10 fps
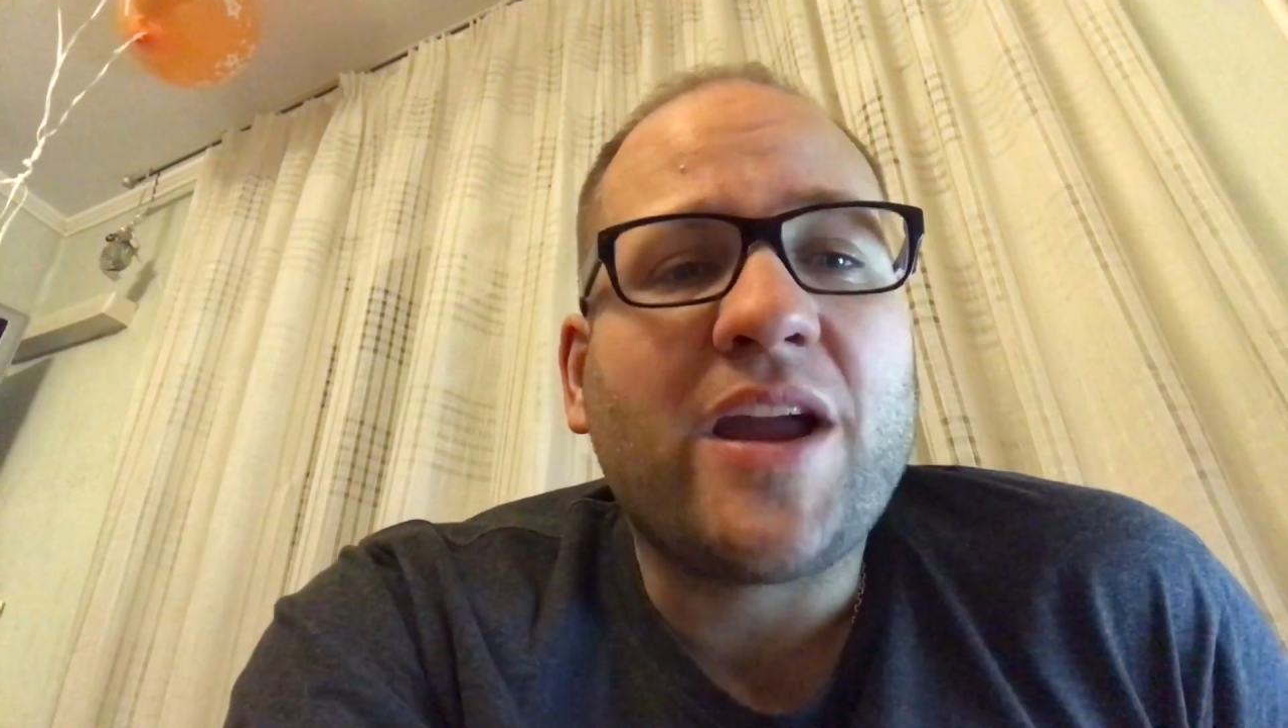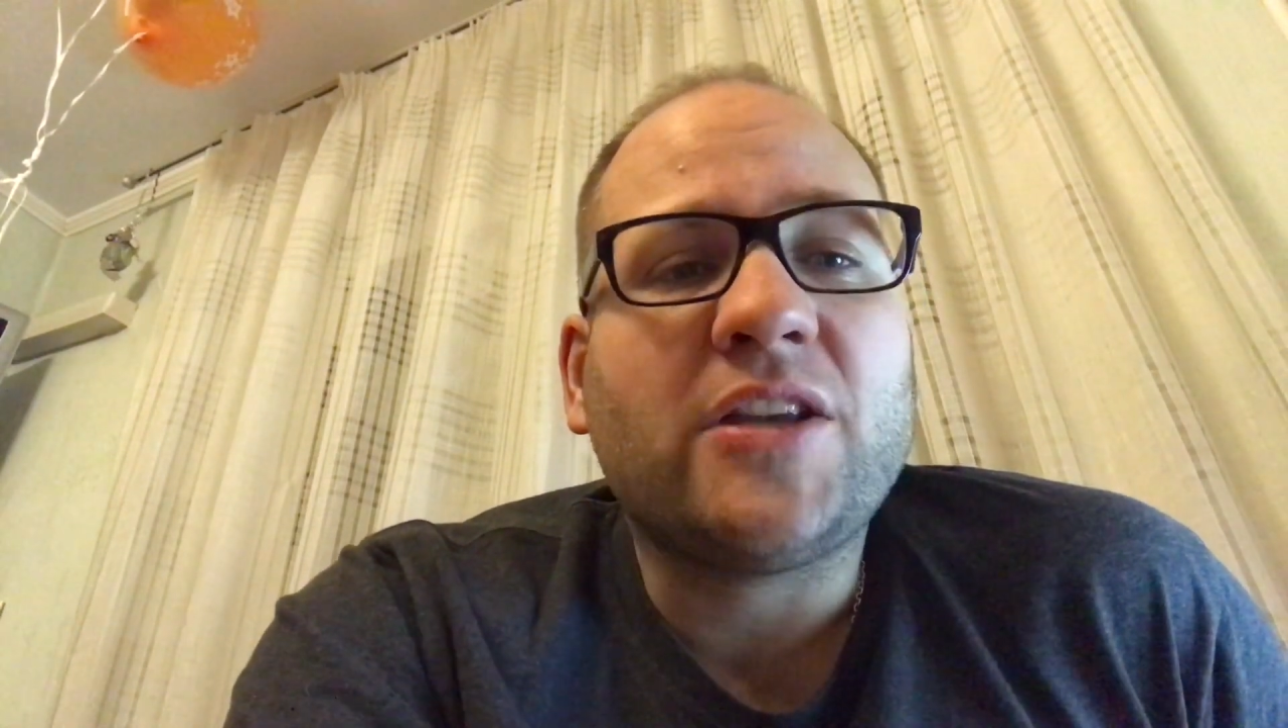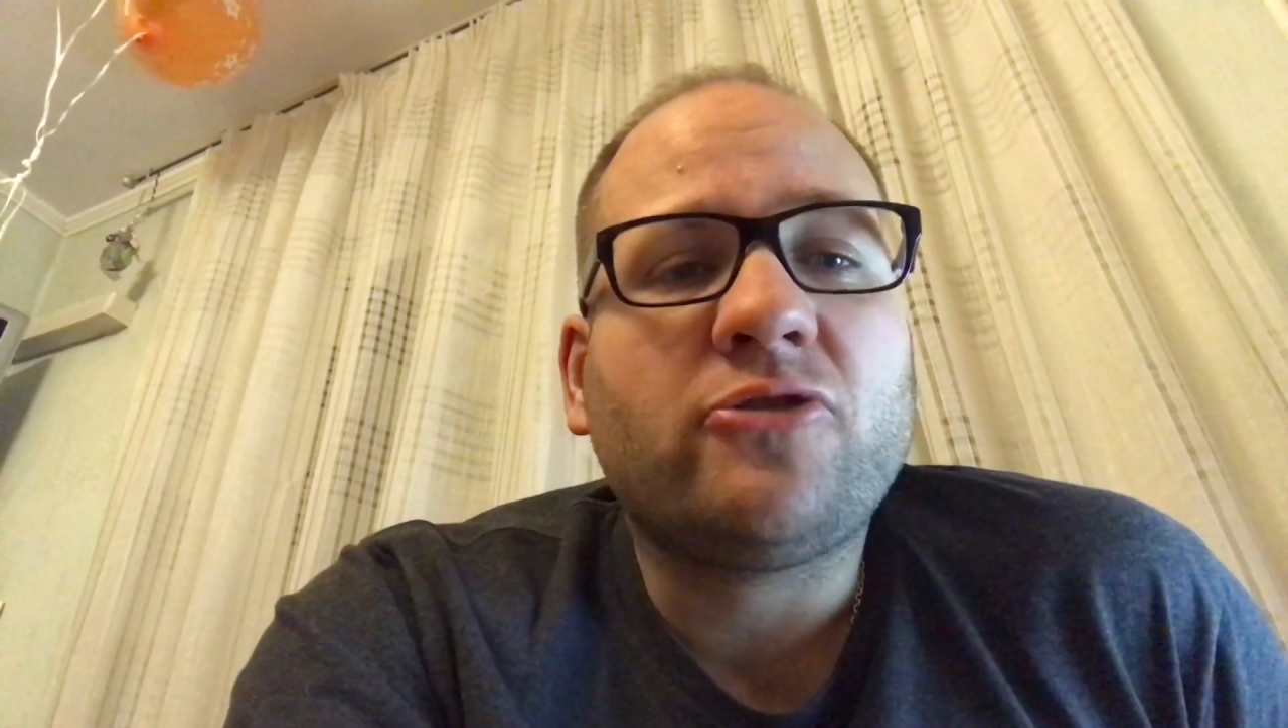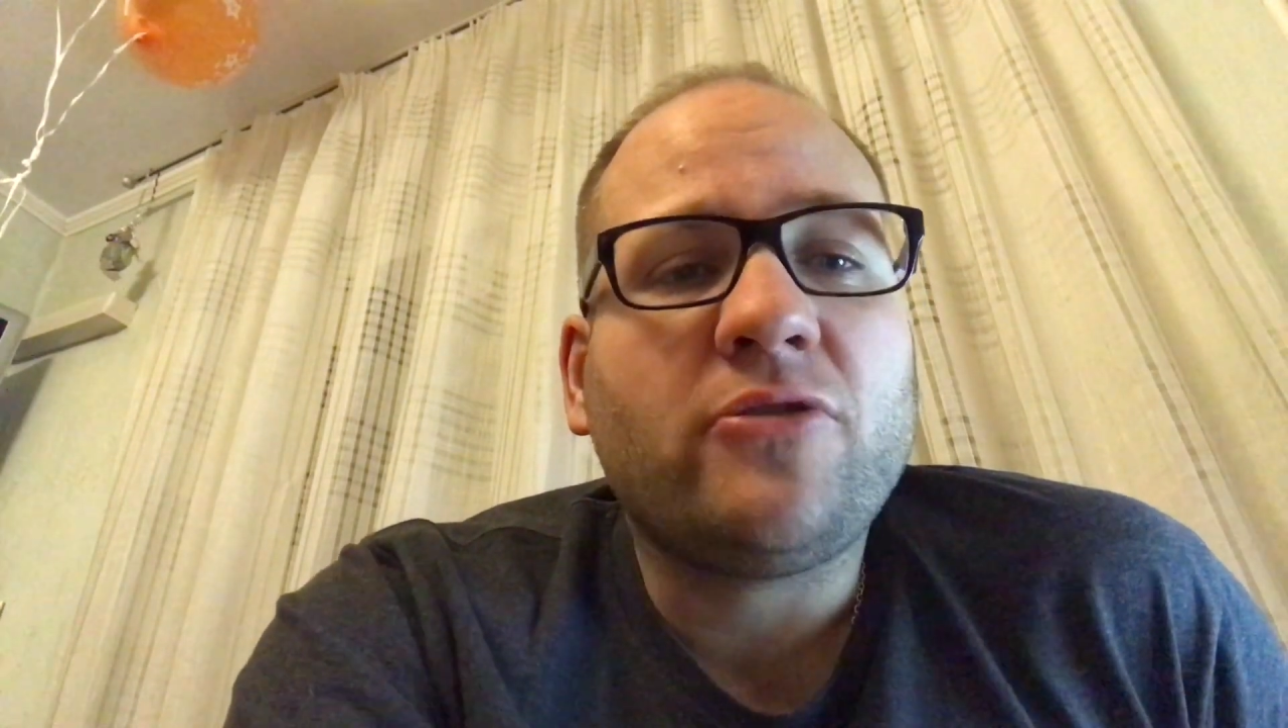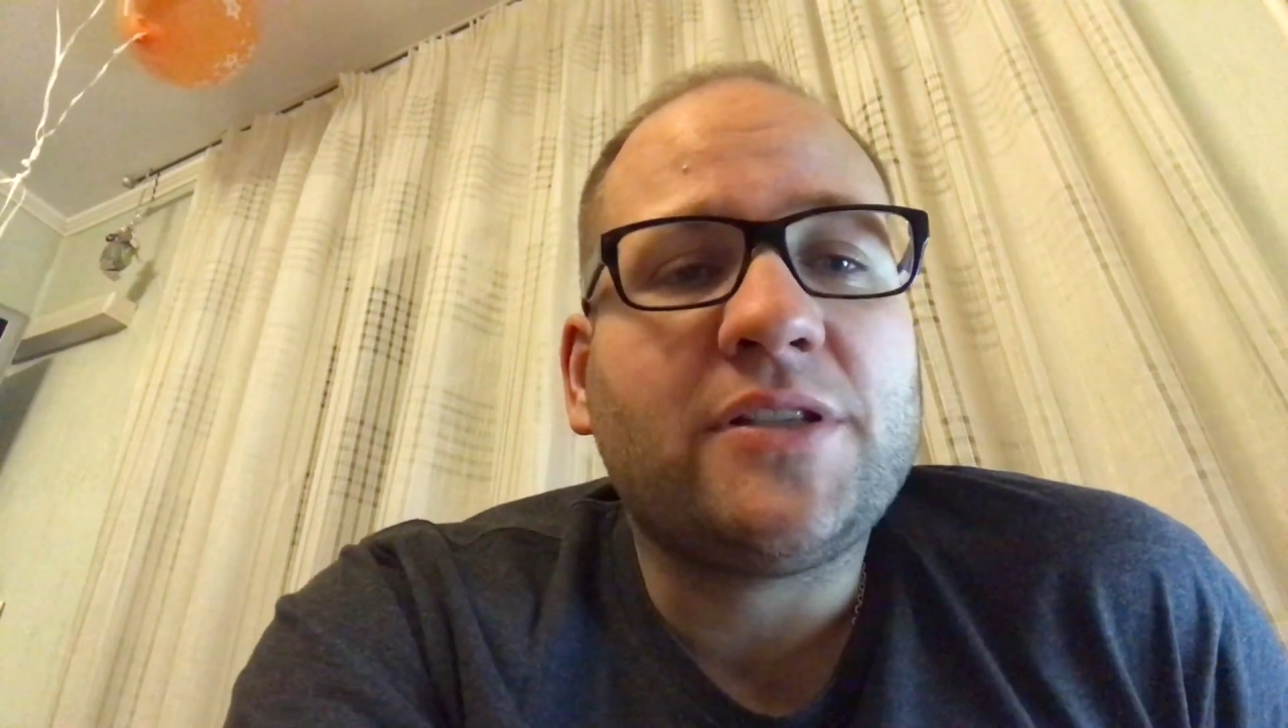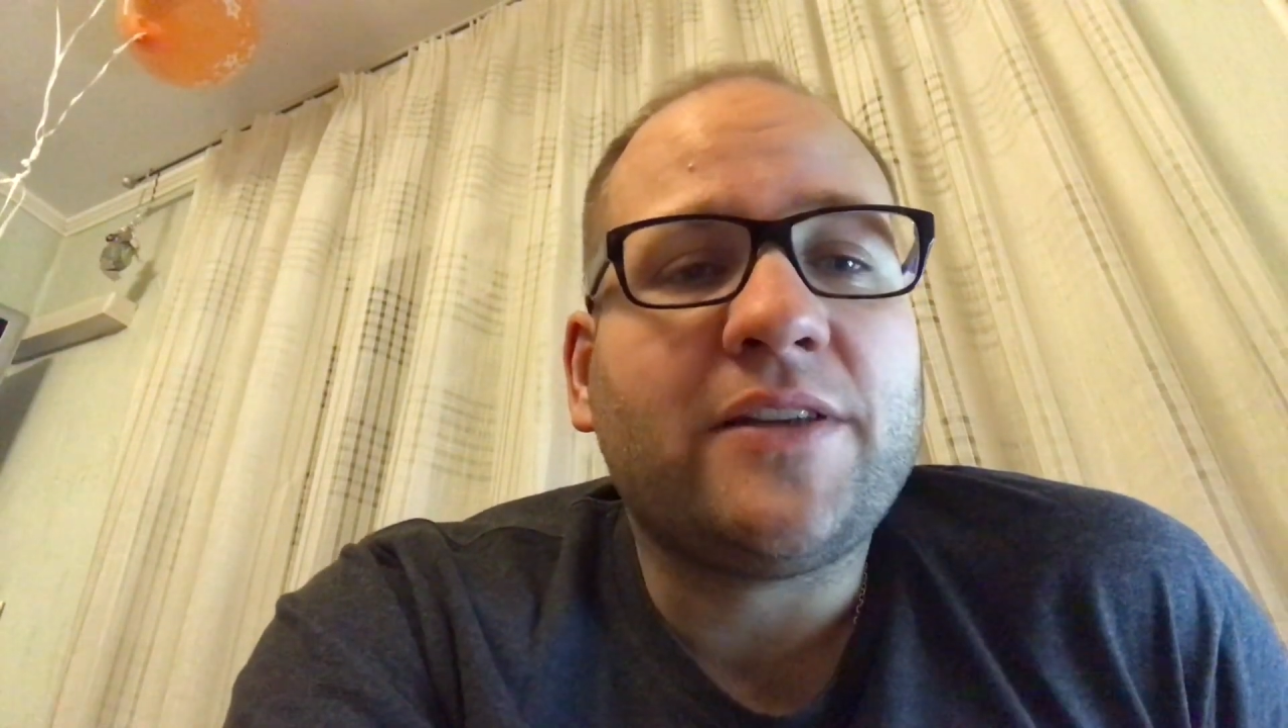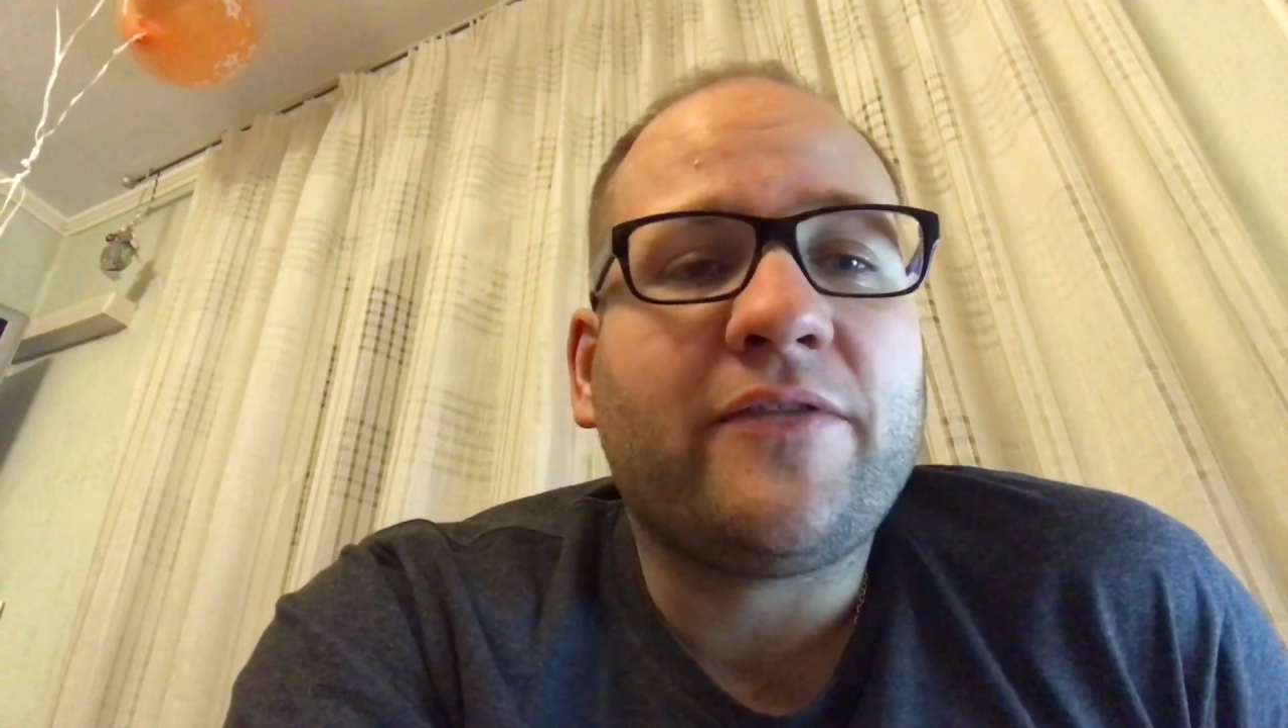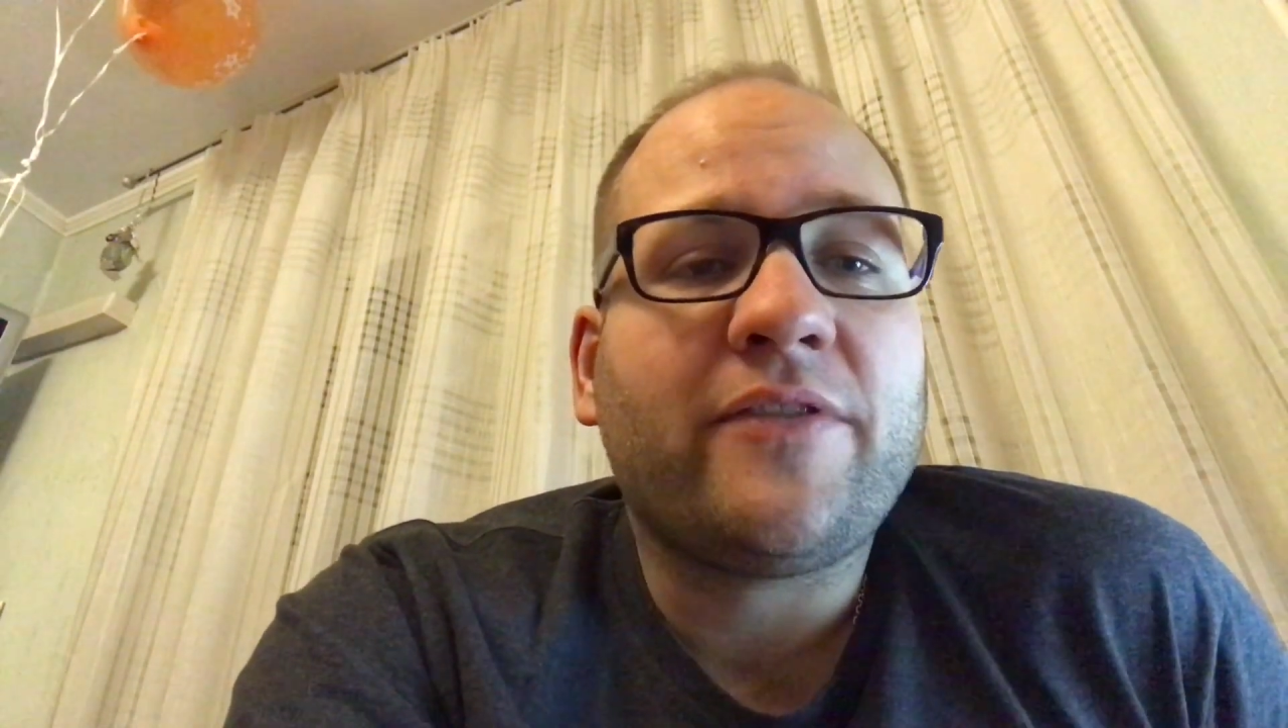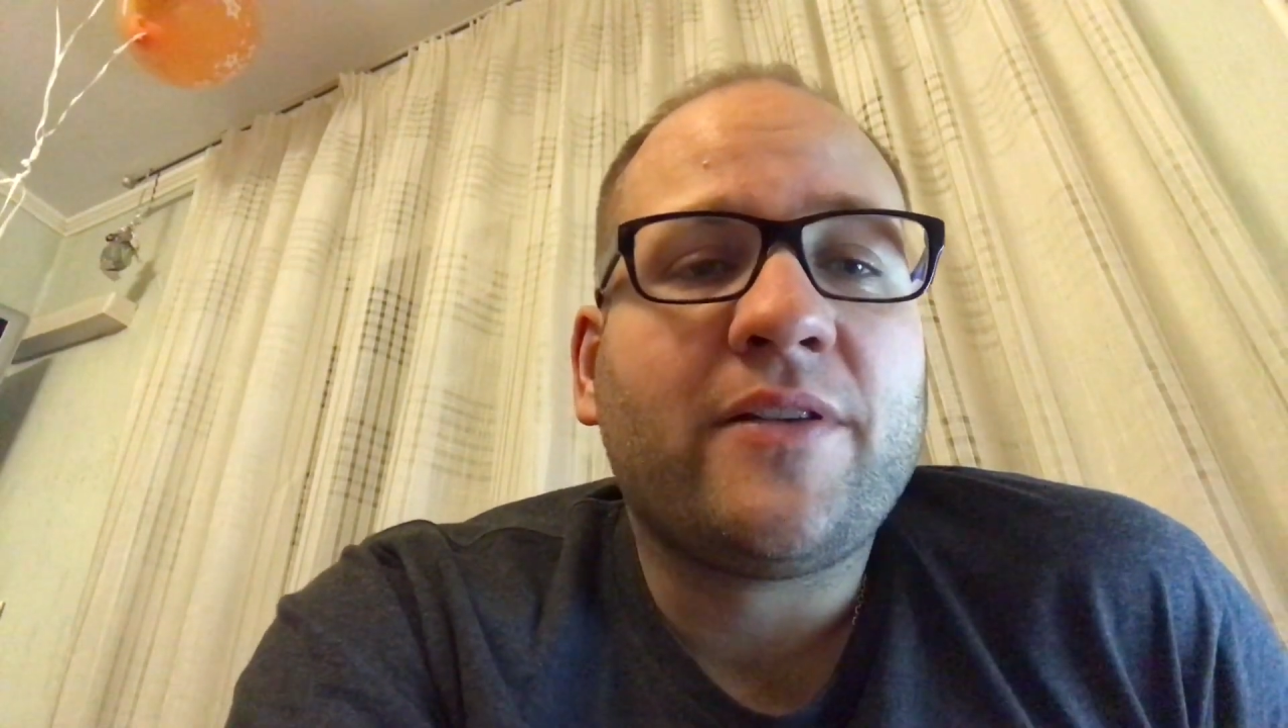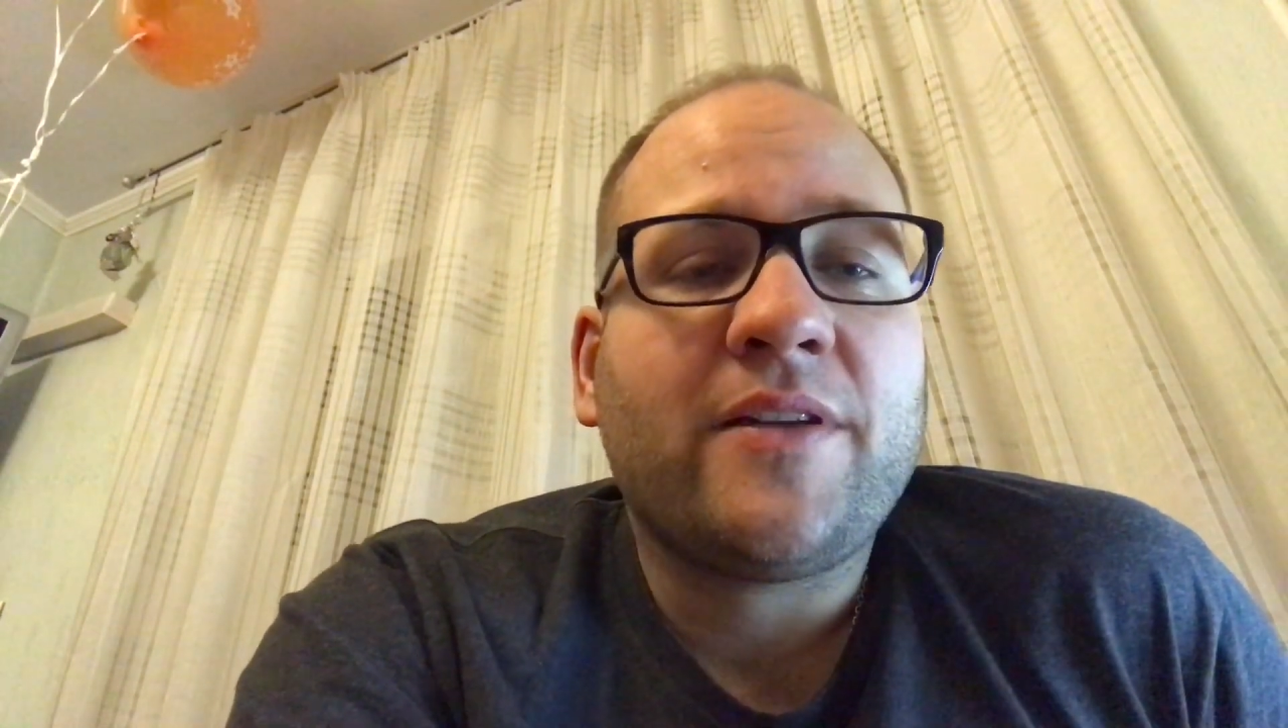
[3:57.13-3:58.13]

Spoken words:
intrusive,